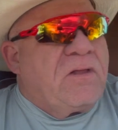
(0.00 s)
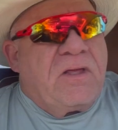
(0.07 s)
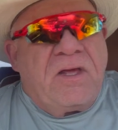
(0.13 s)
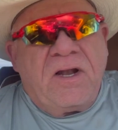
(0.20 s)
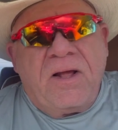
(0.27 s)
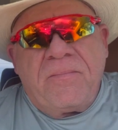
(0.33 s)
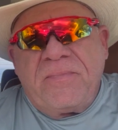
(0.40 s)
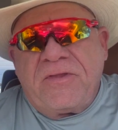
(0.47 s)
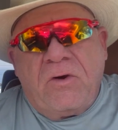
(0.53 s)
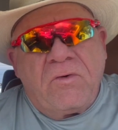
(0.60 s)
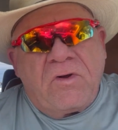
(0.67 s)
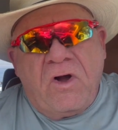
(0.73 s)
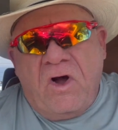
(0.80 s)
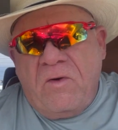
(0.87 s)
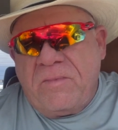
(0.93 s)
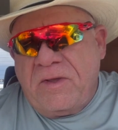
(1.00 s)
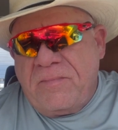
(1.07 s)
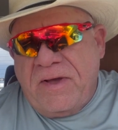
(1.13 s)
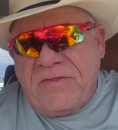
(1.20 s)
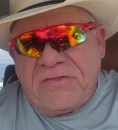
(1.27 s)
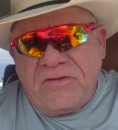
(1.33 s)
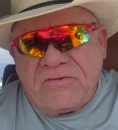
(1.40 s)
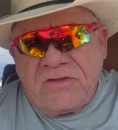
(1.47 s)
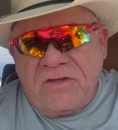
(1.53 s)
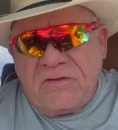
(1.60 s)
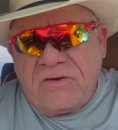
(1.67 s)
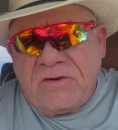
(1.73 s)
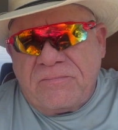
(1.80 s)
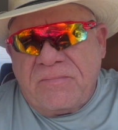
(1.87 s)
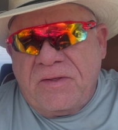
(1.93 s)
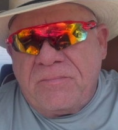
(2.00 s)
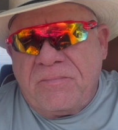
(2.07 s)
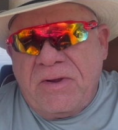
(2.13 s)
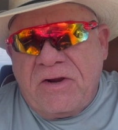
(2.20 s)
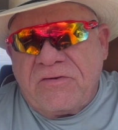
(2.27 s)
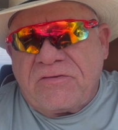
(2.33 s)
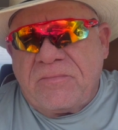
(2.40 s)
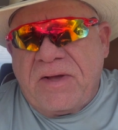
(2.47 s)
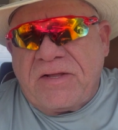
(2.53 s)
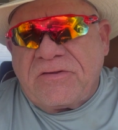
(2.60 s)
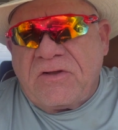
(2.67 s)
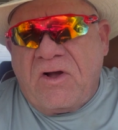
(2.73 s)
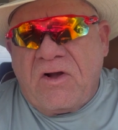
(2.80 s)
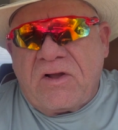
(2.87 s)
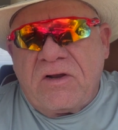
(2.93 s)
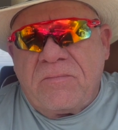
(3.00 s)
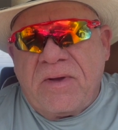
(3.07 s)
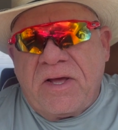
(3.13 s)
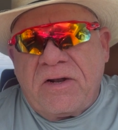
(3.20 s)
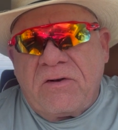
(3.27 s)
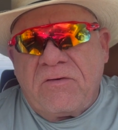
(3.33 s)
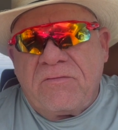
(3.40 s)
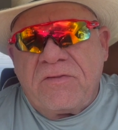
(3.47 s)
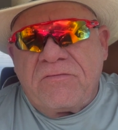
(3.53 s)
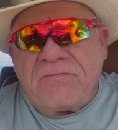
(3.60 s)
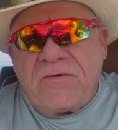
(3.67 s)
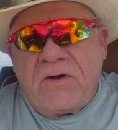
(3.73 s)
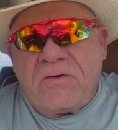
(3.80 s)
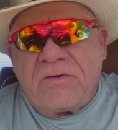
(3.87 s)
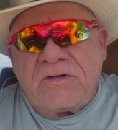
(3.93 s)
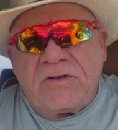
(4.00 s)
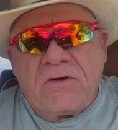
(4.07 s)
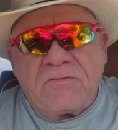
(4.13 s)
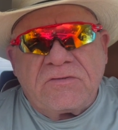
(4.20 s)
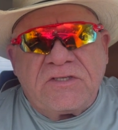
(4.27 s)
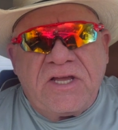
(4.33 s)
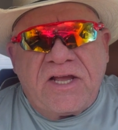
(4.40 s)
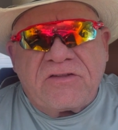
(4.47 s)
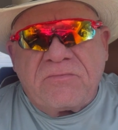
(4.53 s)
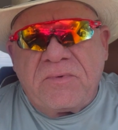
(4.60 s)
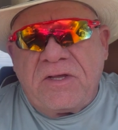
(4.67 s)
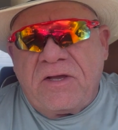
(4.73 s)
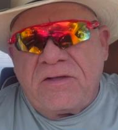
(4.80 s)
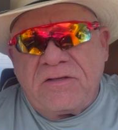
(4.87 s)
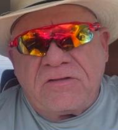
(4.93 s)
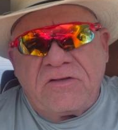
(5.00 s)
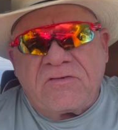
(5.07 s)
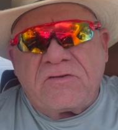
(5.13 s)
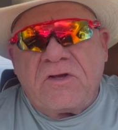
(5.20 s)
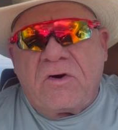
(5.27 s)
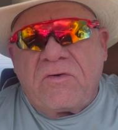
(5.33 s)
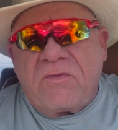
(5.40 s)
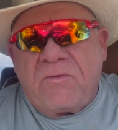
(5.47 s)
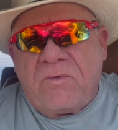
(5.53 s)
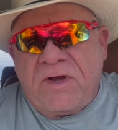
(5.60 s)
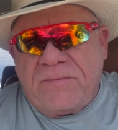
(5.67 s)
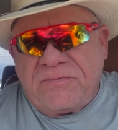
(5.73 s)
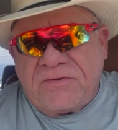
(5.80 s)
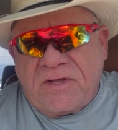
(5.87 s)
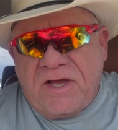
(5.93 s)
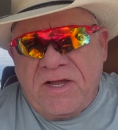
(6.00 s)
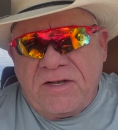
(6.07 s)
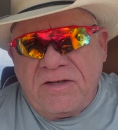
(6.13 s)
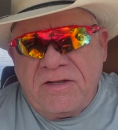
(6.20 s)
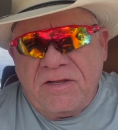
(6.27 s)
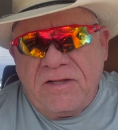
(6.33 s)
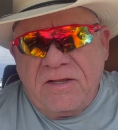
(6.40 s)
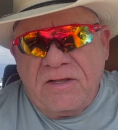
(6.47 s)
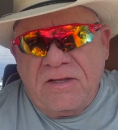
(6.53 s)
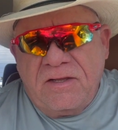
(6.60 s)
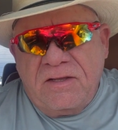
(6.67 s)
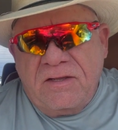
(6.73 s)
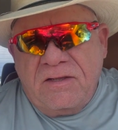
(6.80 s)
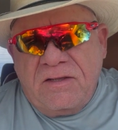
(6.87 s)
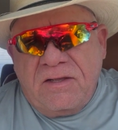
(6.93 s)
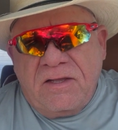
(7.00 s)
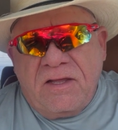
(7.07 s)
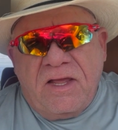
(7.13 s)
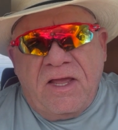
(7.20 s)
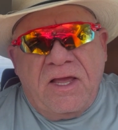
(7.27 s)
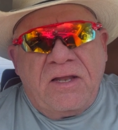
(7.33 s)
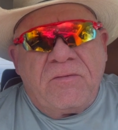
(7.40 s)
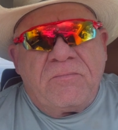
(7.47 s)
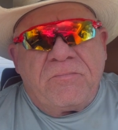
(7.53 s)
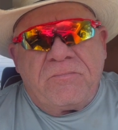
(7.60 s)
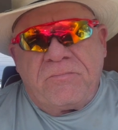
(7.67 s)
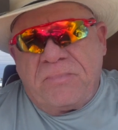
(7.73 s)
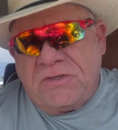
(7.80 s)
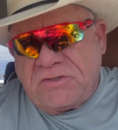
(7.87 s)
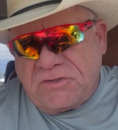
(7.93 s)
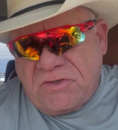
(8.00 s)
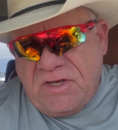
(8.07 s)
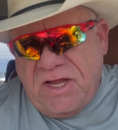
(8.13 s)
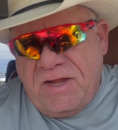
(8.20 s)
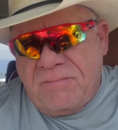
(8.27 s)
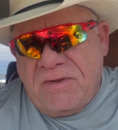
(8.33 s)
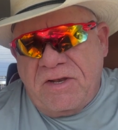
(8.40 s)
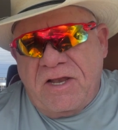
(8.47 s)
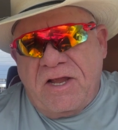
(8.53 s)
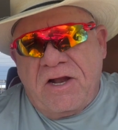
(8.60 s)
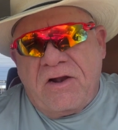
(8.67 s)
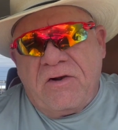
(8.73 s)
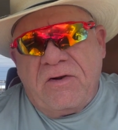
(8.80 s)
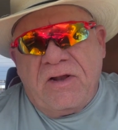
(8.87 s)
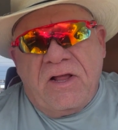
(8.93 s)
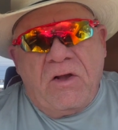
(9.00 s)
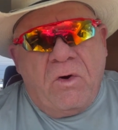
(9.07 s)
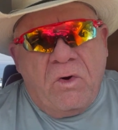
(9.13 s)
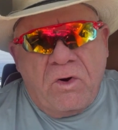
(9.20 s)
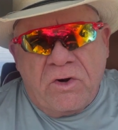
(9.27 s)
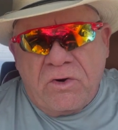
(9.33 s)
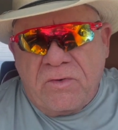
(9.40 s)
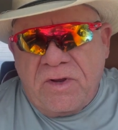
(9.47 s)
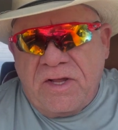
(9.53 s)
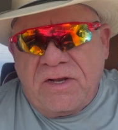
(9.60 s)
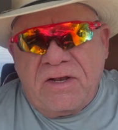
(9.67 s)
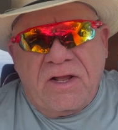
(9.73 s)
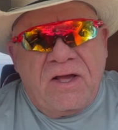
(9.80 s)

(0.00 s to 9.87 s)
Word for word: And I'm, don't call me about this either. I'm embarrassed about talking about it over the phone and don't text me. Uh, just go to the website and put your name in there, order it.